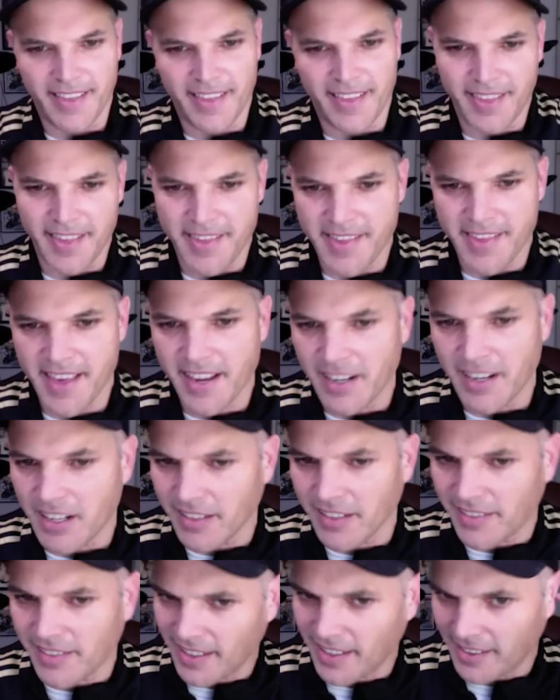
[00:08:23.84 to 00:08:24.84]
the Senate
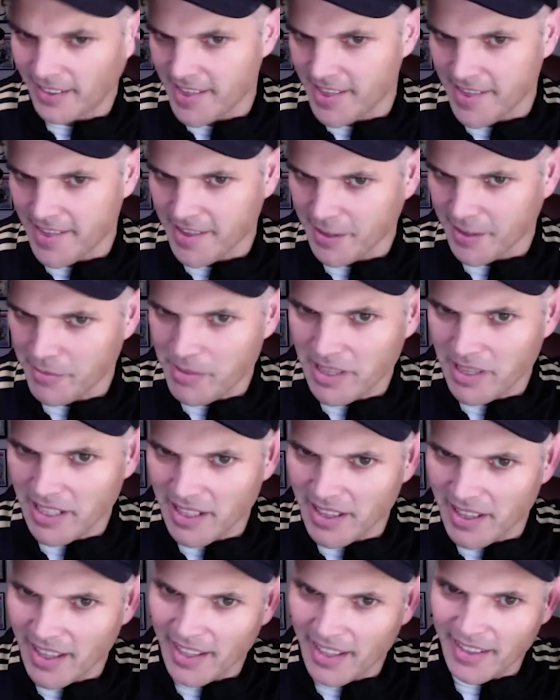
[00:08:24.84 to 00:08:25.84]
Intelligence
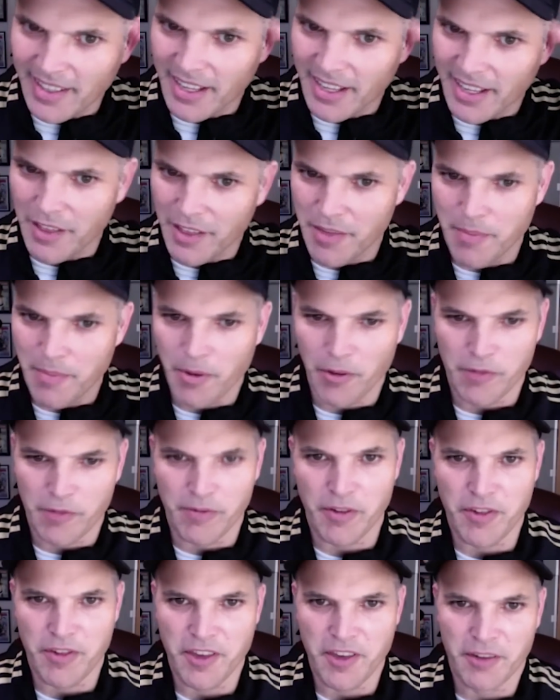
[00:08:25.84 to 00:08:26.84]
Committee that is most
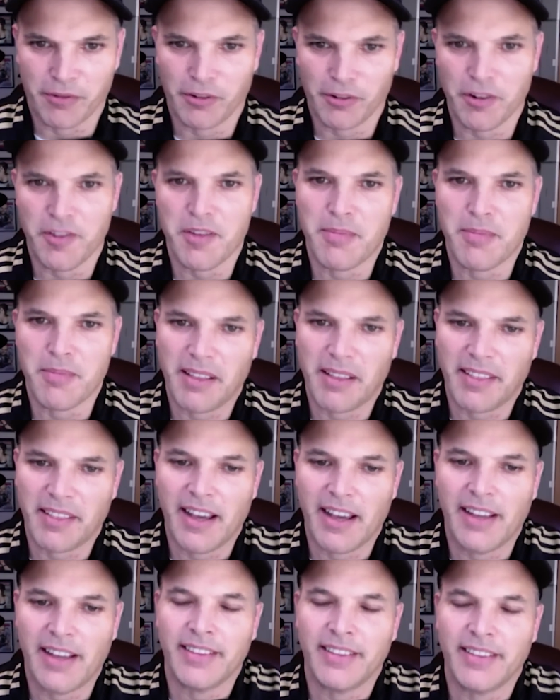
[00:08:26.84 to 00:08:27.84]
vociferous about
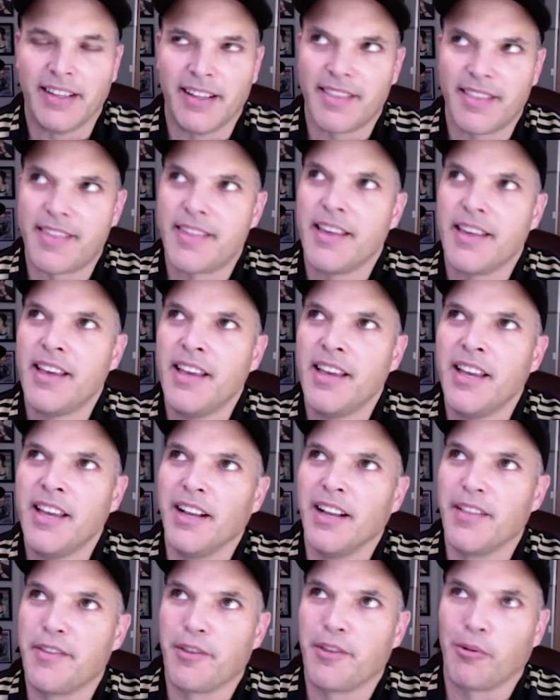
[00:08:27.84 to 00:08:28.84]
that, and
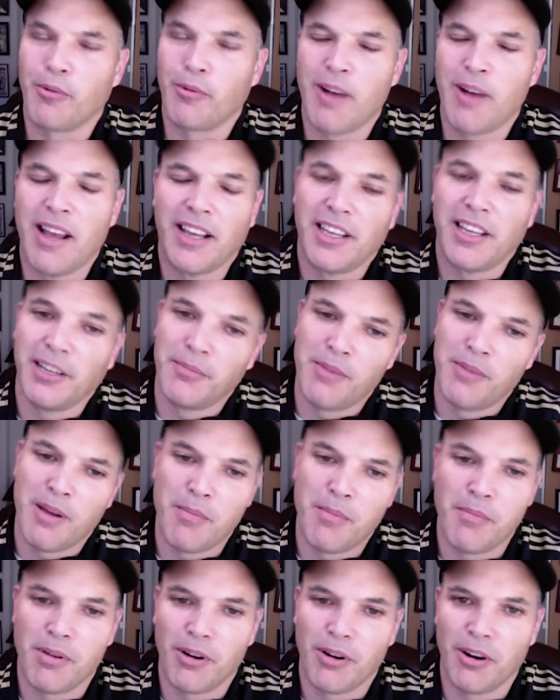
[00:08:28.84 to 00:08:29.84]
it's the ranking
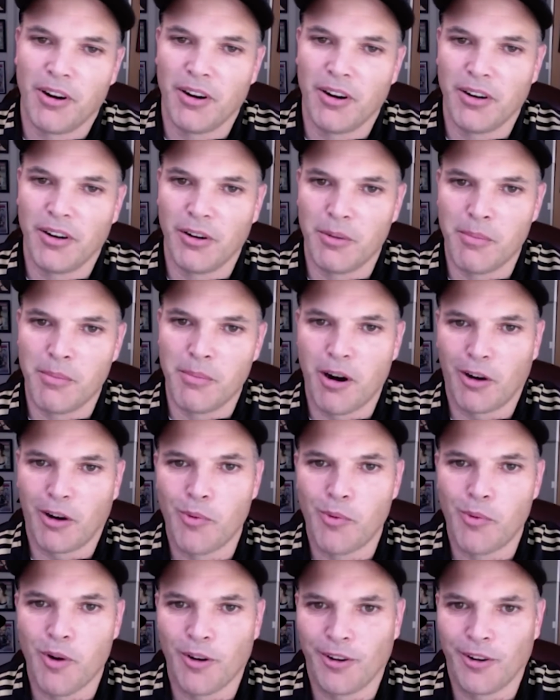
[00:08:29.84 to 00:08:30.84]
member
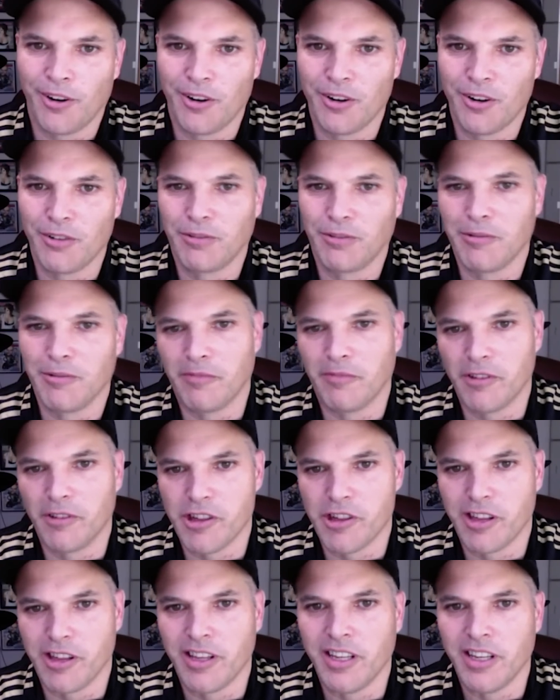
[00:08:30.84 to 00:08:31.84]
Mark Warner from
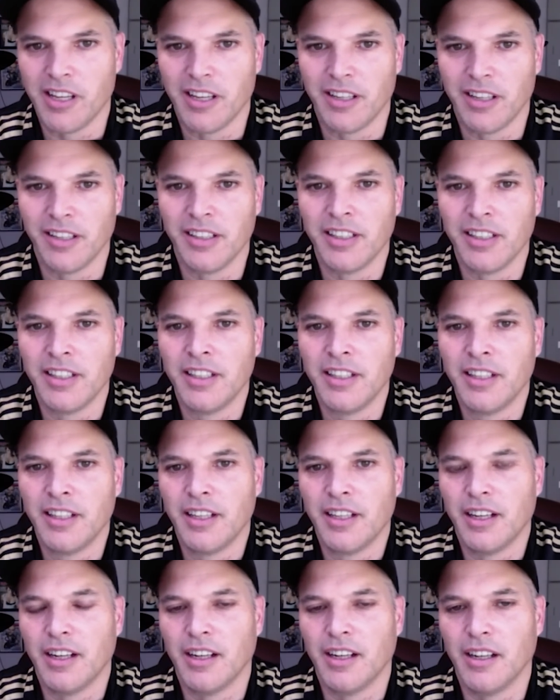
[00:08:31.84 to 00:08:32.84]
Virginia,
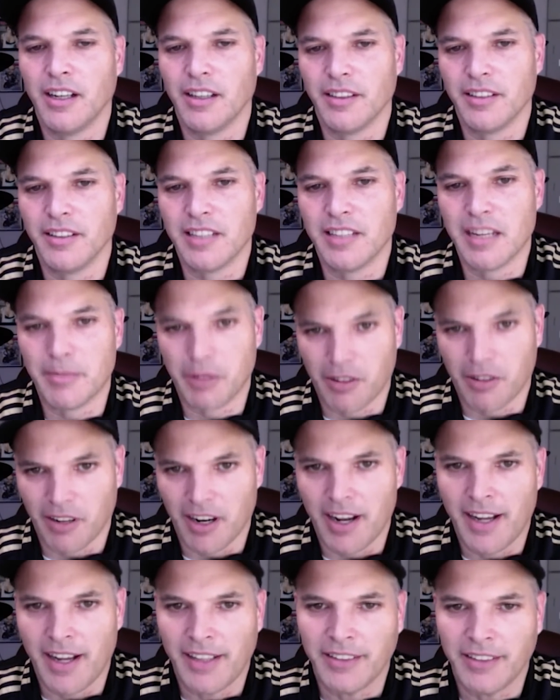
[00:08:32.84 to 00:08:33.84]
the
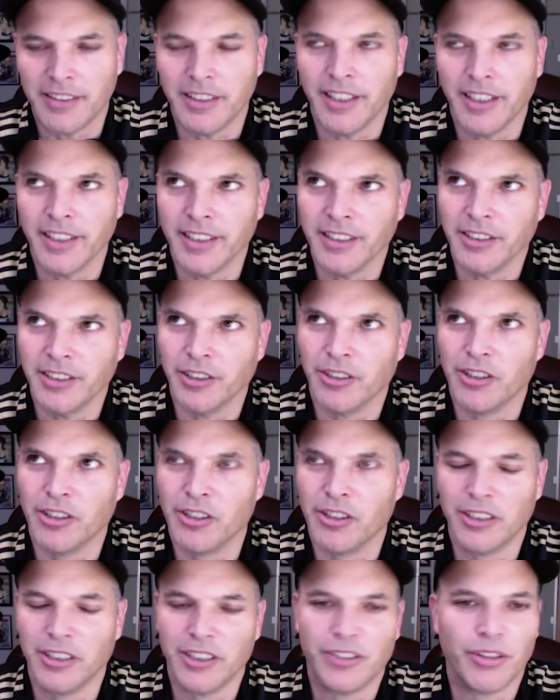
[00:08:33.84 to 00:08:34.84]
Democrat, in
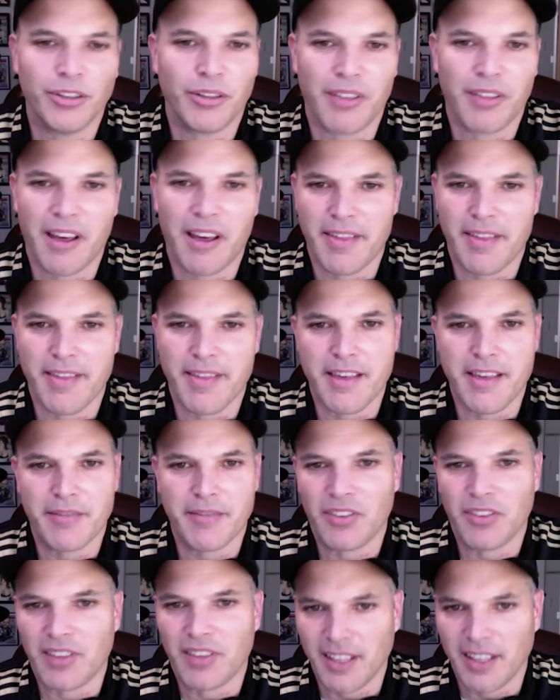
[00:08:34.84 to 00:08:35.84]
early
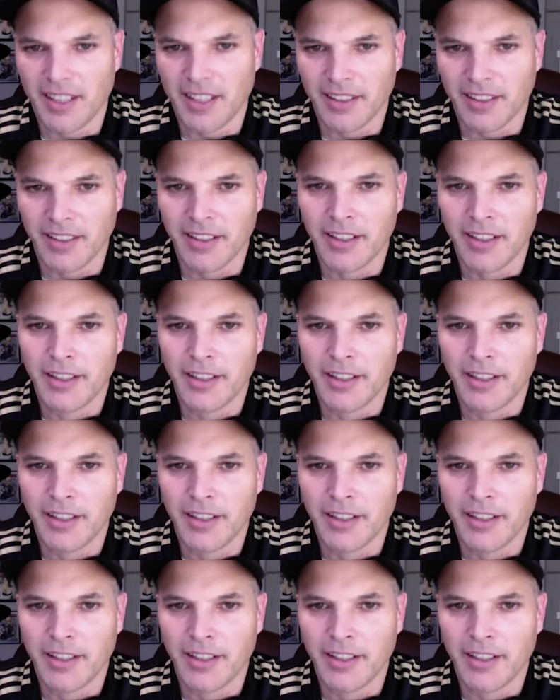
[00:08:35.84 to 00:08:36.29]
2017.